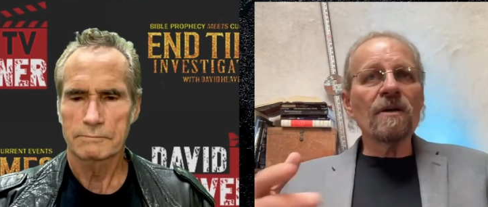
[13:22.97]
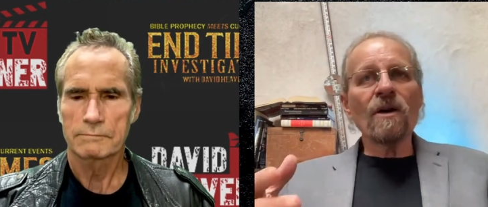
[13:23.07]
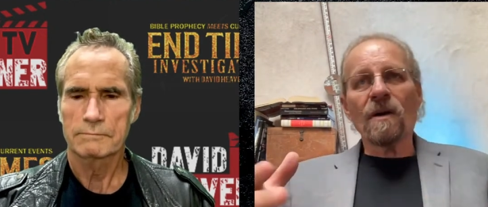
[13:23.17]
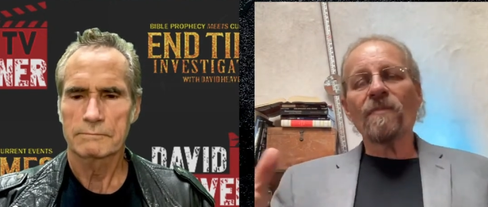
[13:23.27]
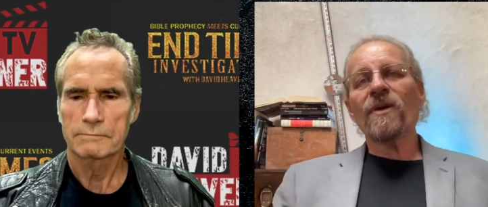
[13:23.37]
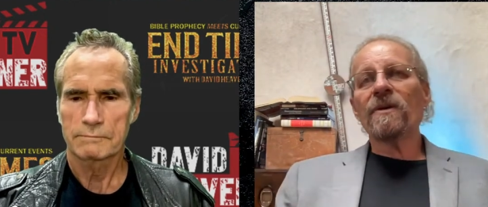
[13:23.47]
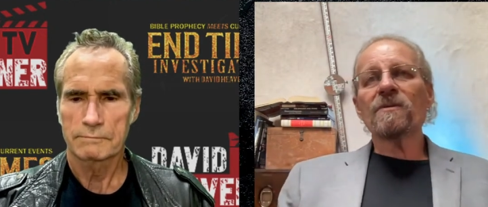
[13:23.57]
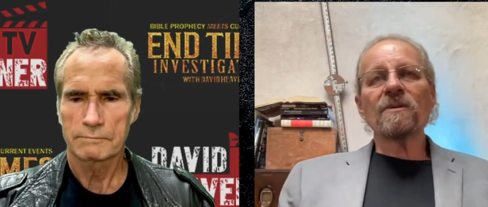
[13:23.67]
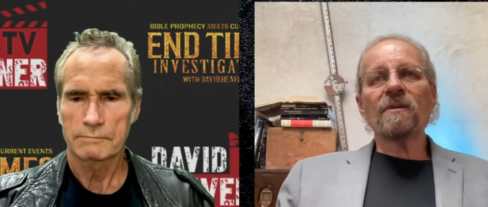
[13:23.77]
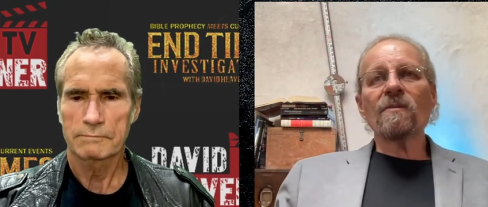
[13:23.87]

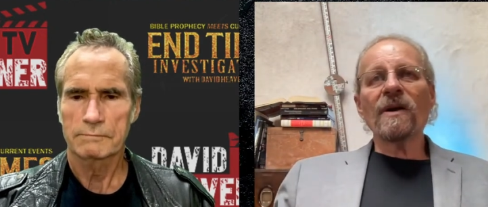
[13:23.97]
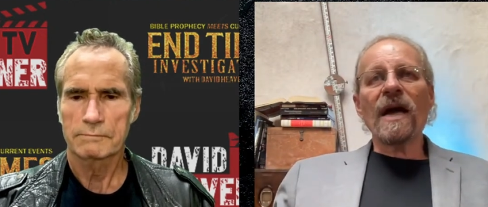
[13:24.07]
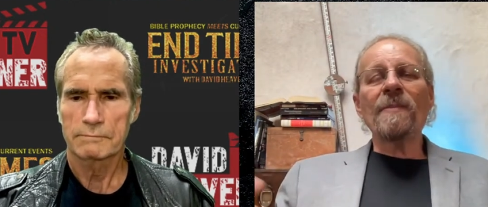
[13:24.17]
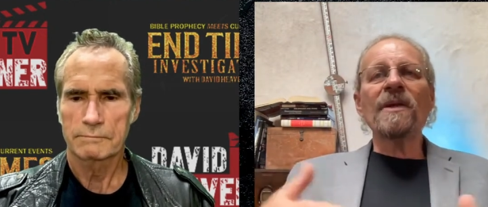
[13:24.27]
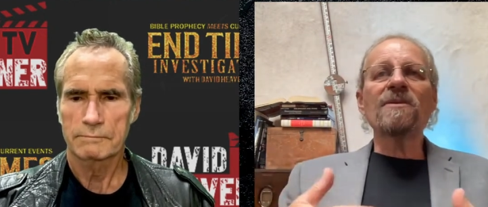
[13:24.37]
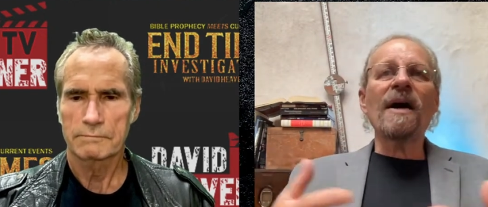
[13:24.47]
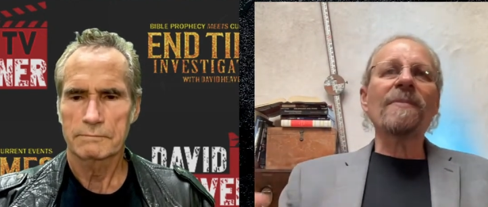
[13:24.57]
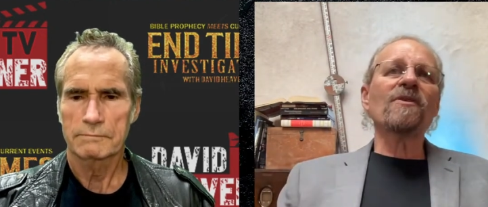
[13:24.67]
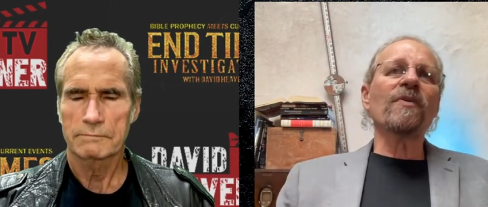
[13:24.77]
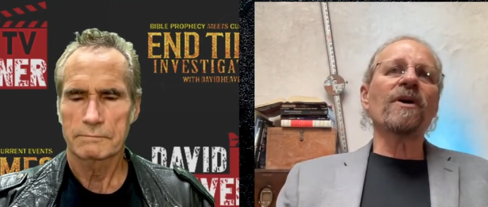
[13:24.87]
Speaker 1: how many
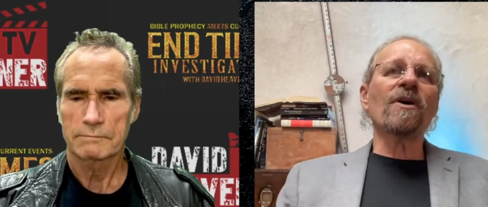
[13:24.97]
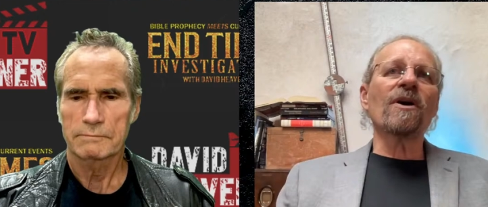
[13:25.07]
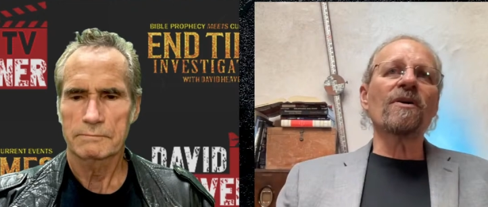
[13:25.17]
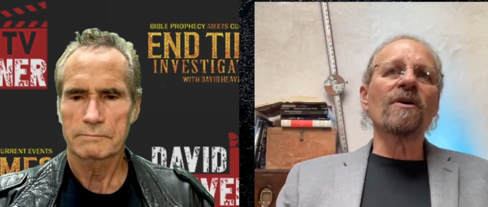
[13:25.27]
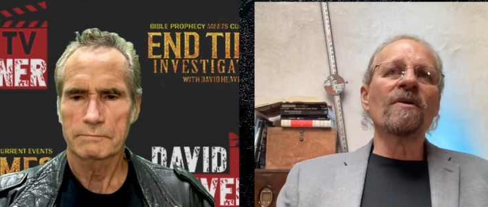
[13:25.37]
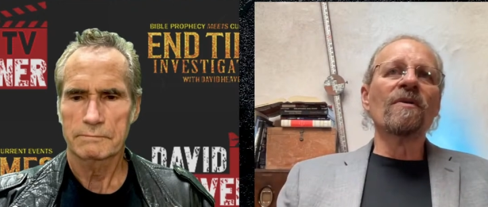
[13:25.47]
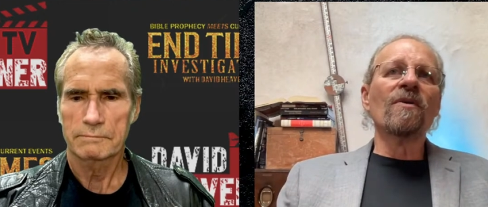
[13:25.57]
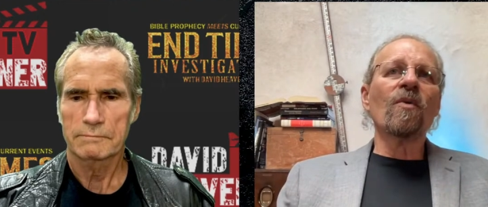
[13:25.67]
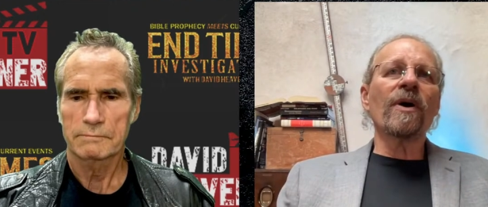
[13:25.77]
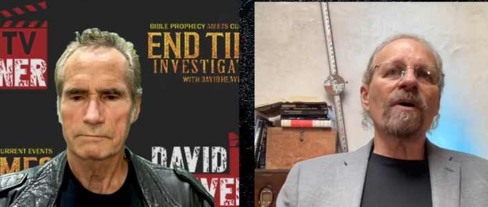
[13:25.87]
times have we heard
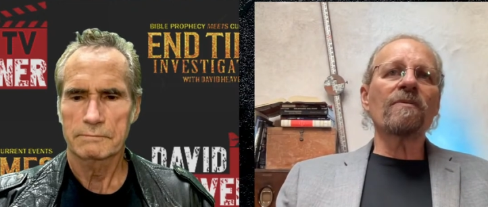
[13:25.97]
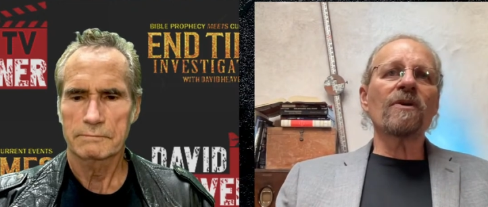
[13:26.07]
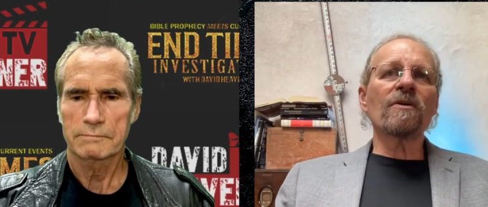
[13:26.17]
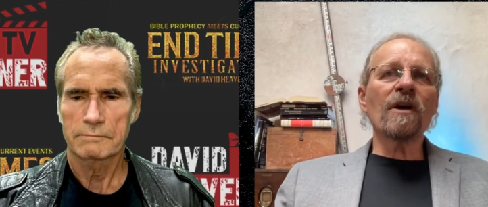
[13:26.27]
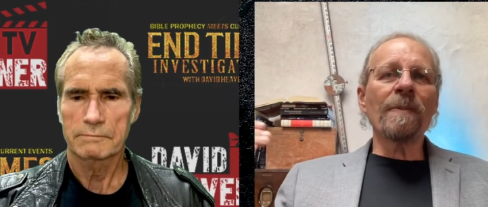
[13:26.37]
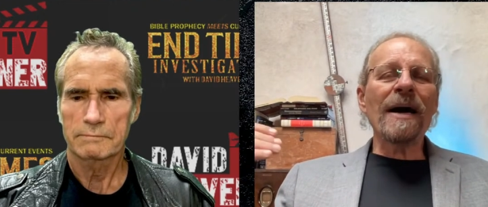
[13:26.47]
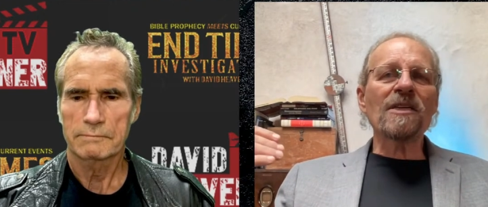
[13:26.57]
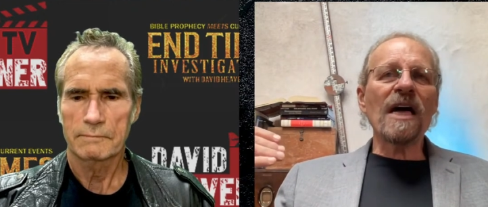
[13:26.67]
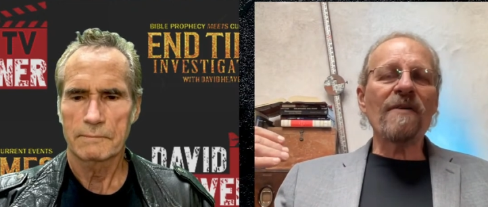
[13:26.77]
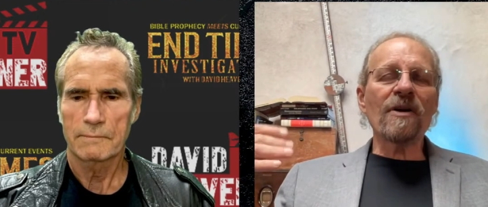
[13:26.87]
where you're
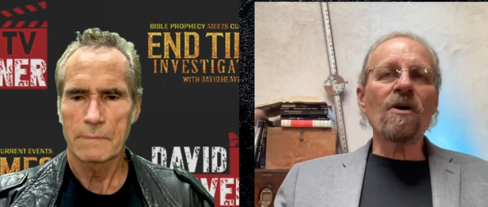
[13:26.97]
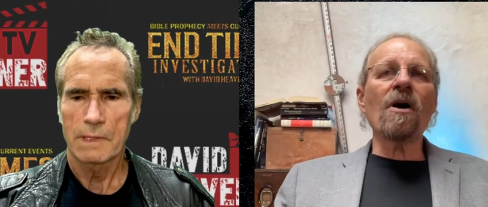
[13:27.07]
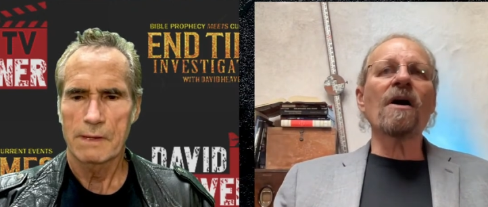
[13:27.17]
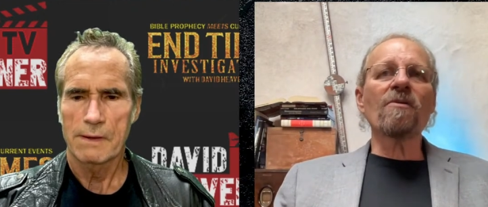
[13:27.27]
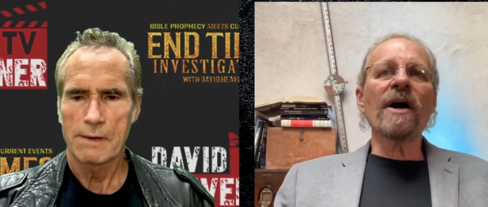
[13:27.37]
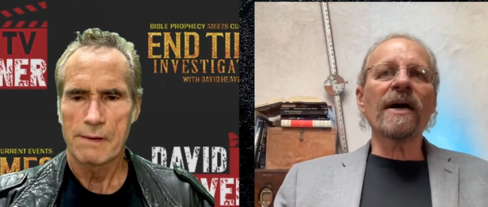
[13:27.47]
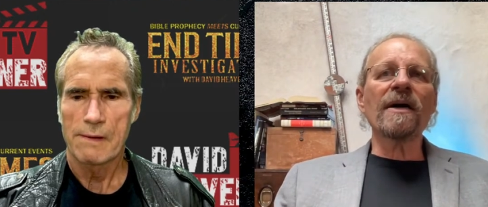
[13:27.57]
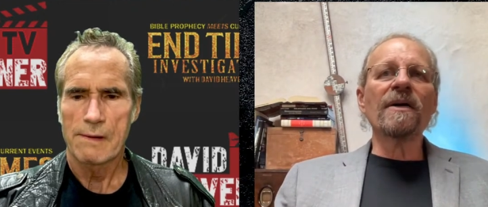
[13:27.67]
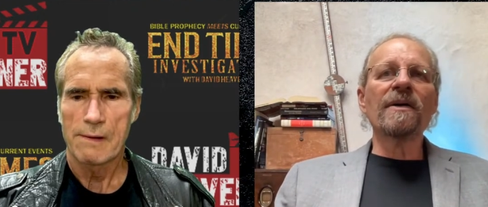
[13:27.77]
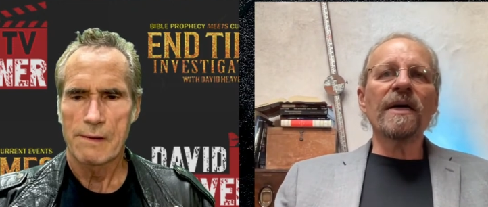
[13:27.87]
about to have a car
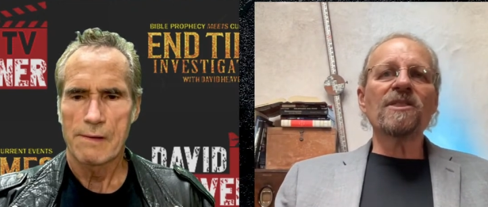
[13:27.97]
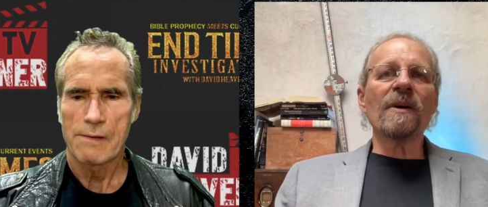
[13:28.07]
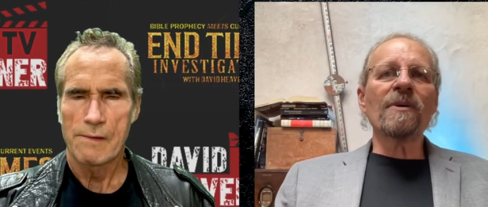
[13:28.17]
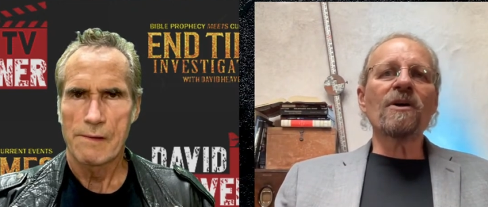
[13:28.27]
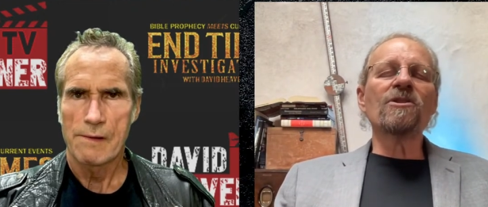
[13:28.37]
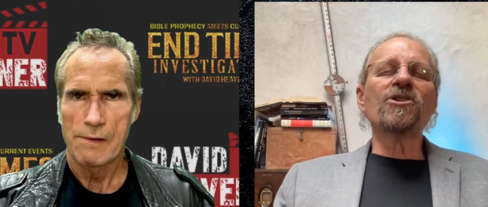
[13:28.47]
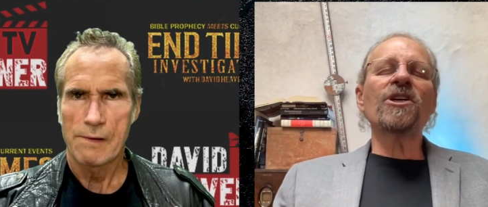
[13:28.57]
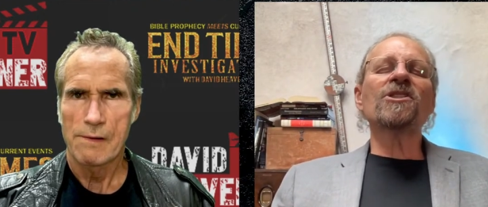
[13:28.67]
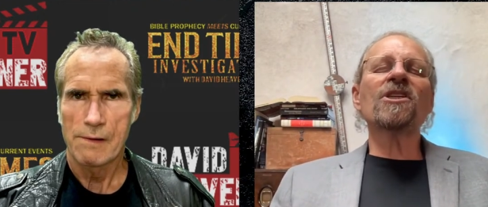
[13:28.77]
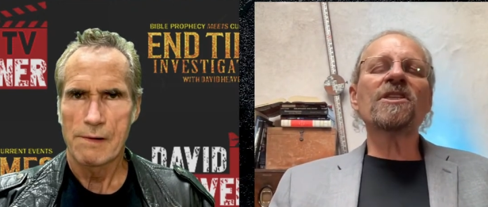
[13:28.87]
wreck and someone goes,
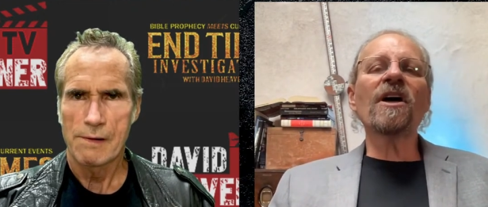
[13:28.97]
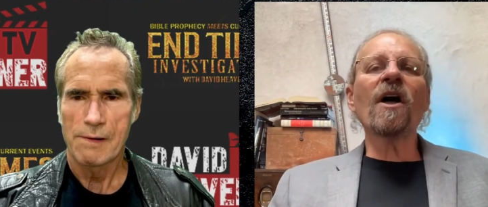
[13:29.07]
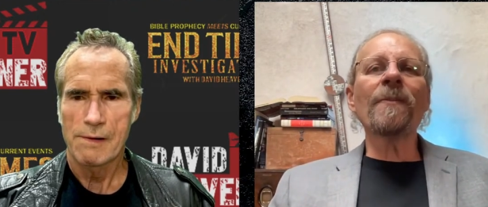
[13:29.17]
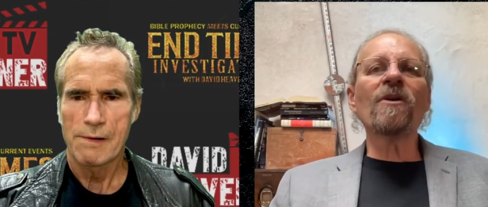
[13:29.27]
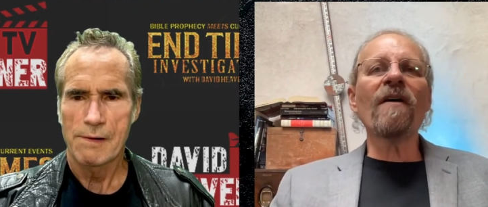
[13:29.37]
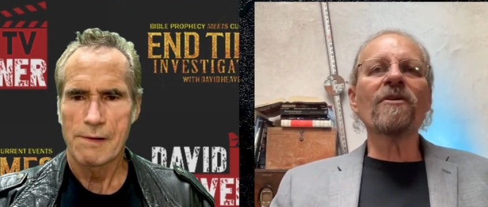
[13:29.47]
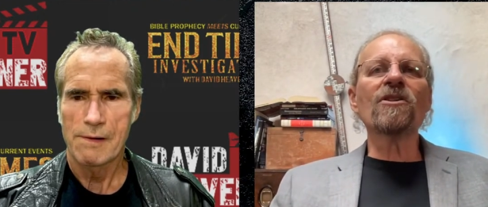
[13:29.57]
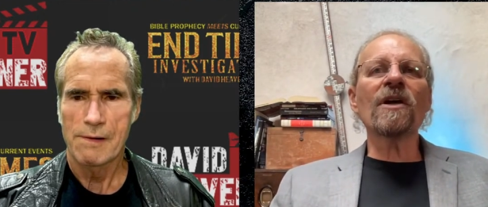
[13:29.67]
Jesus help, and all of a